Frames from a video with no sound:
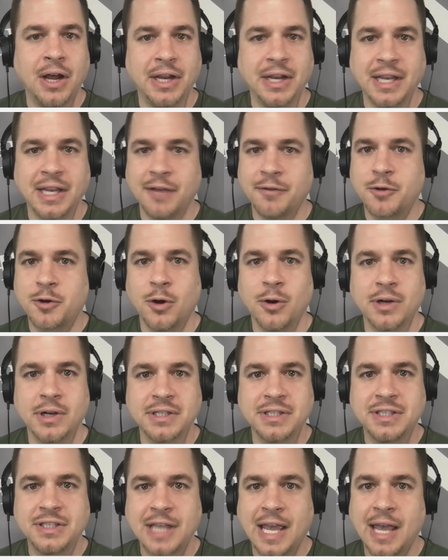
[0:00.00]
You have
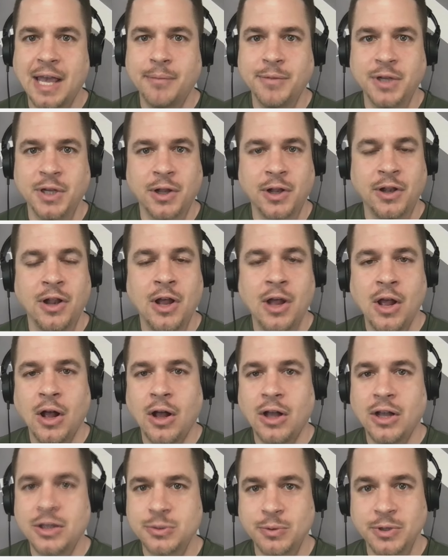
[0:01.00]
Curtis Samuel,
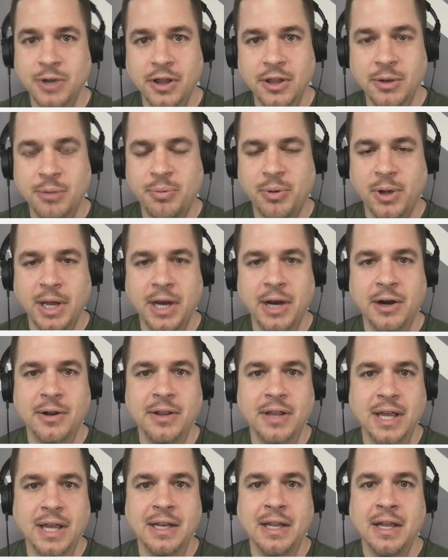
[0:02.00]
also another player
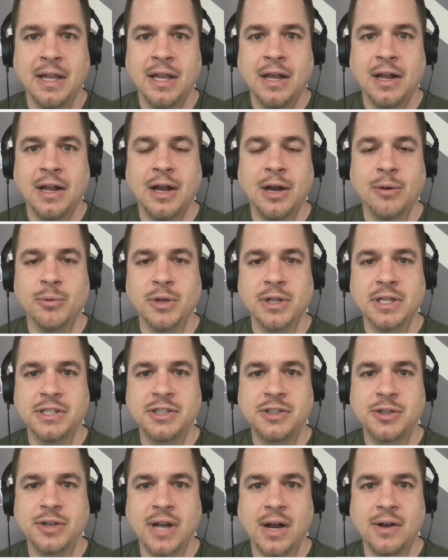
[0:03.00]
that really
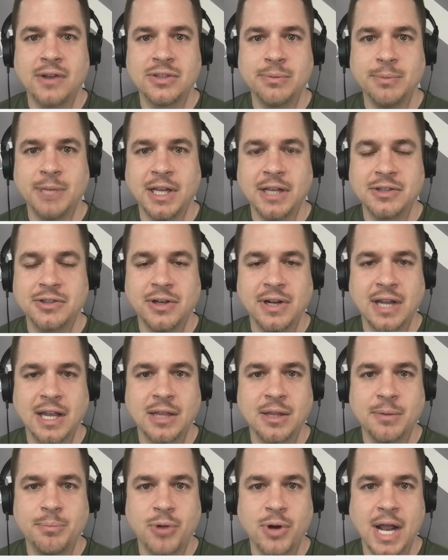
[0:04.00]
stood out to me yesterday
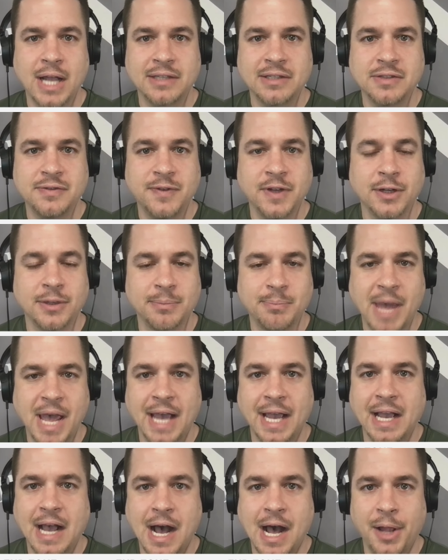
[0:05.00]
on the practice field,
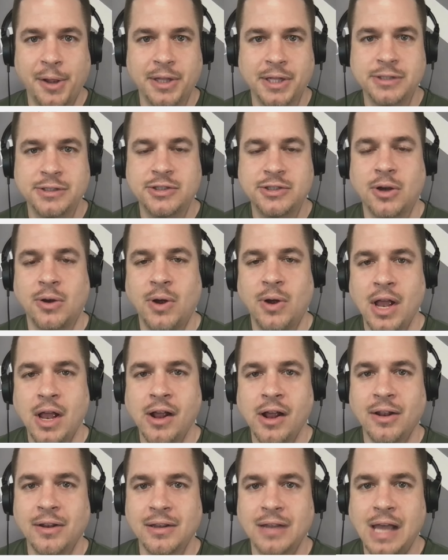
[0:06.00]
Mac Hollins. So
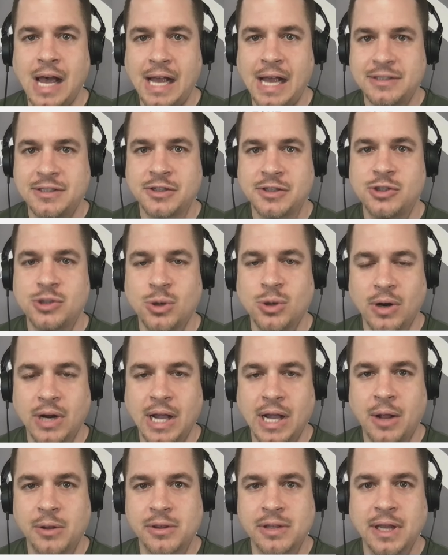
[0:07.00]
a lot to sort
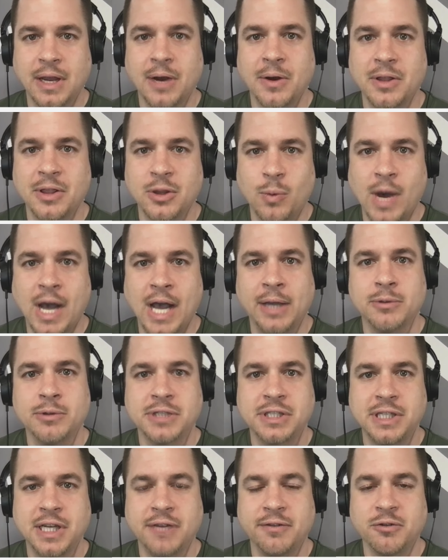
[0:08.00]
out there in the wide
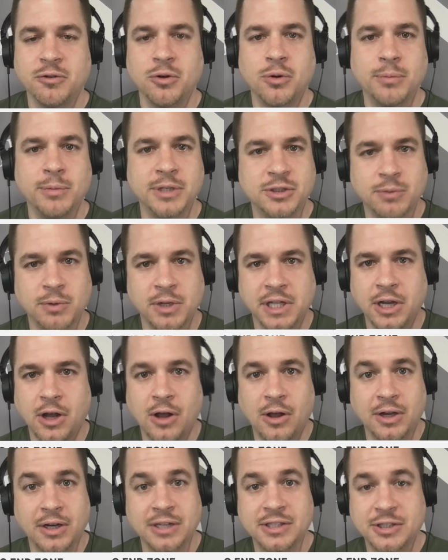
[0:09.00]
receiver room. It's really
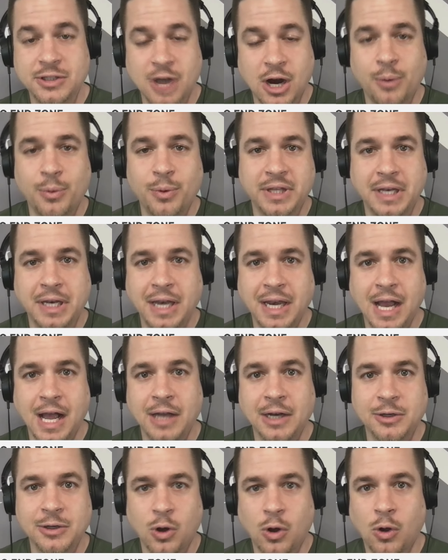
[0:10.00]
all going to start with
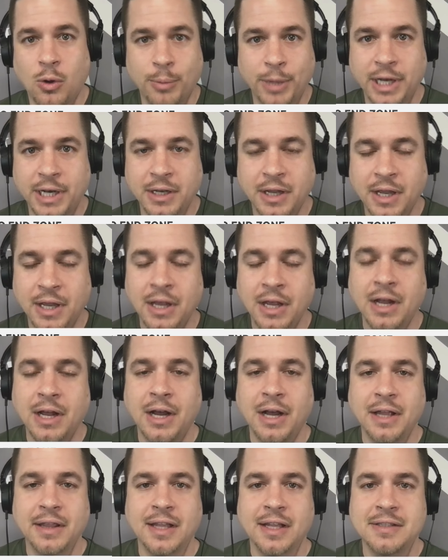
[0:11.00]
Keon Coleman,
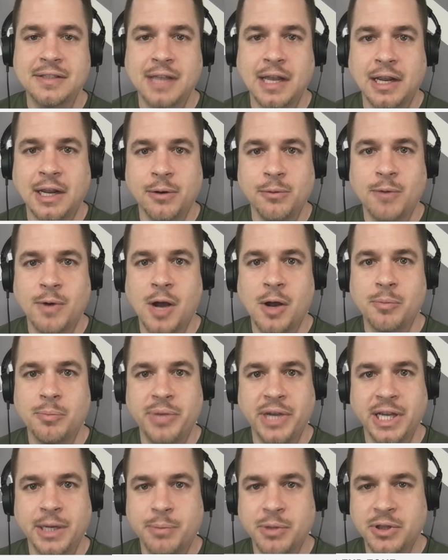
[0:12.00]
that second-round
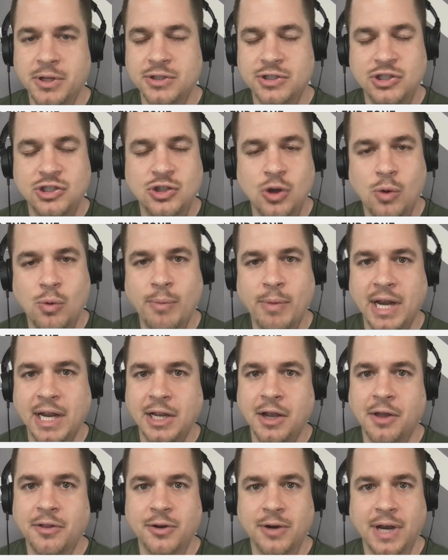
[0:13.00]
pick, but there's so
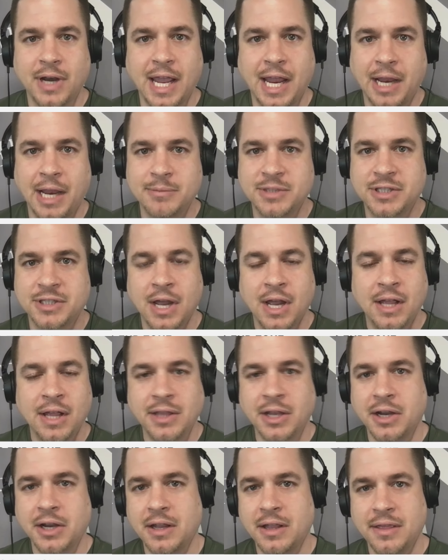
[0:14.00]
many other names
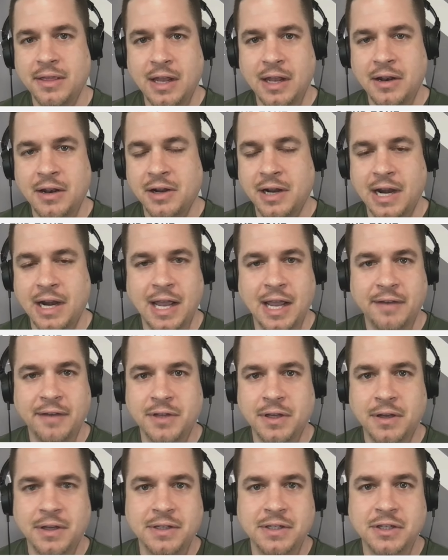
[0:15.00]
that are going to have
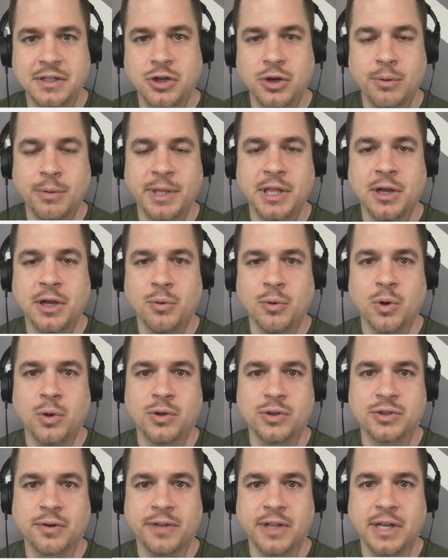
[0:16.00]
to determine their
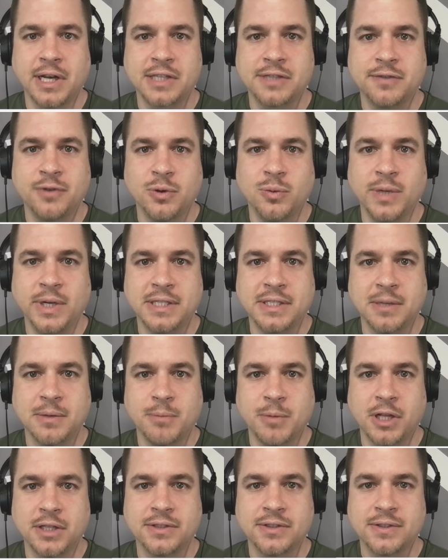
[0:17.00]
roles over the next few weeks and
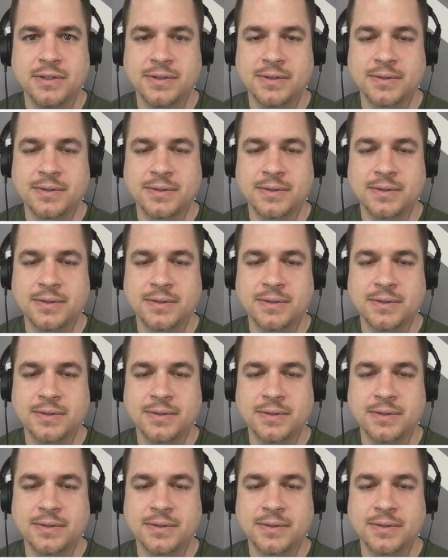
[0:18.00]
months.